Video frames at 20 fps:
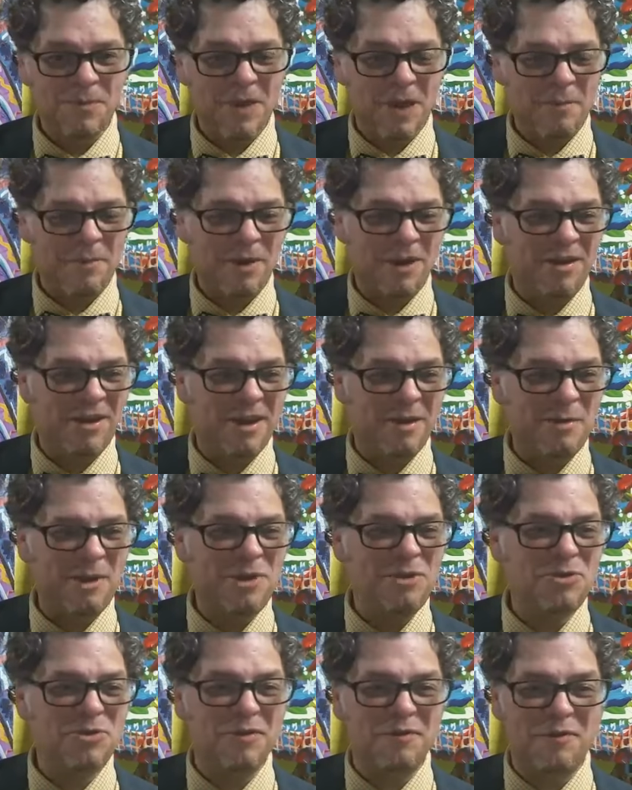I'm
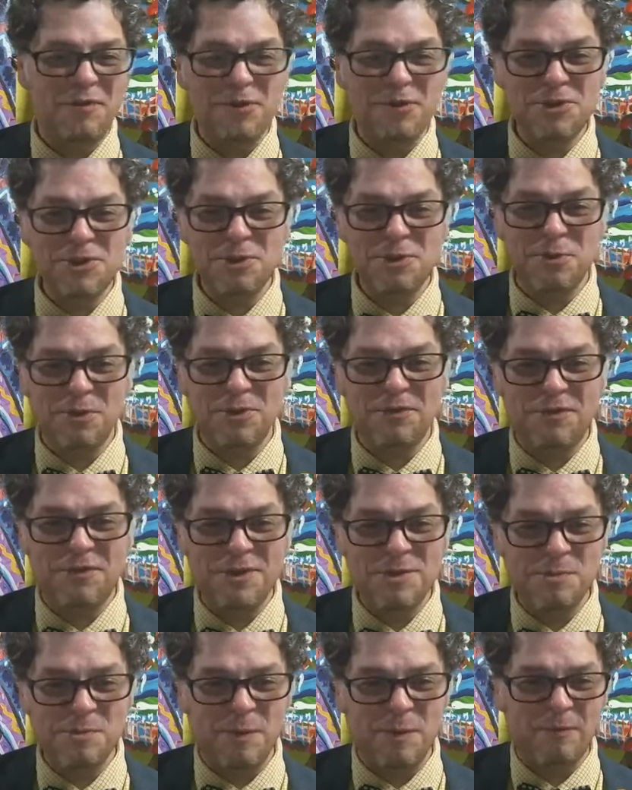gonna do a virtual
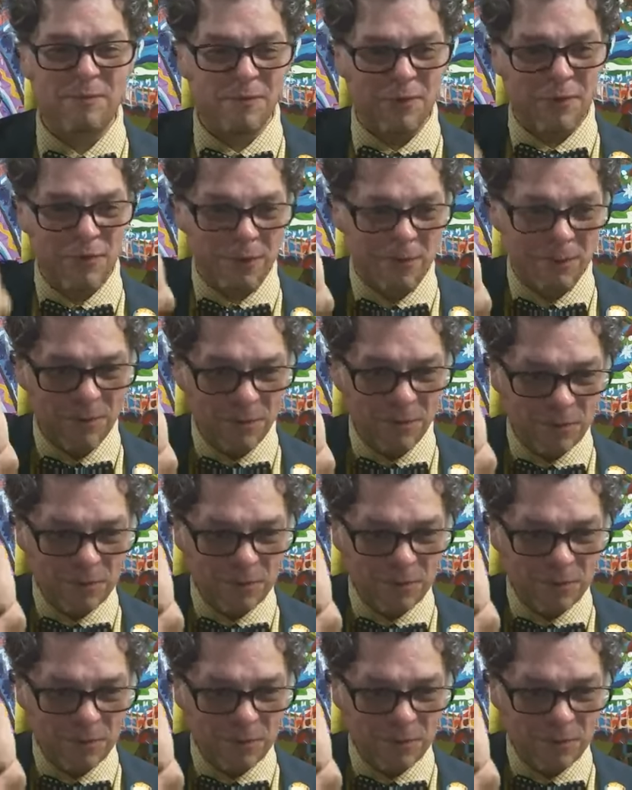fist bump for you.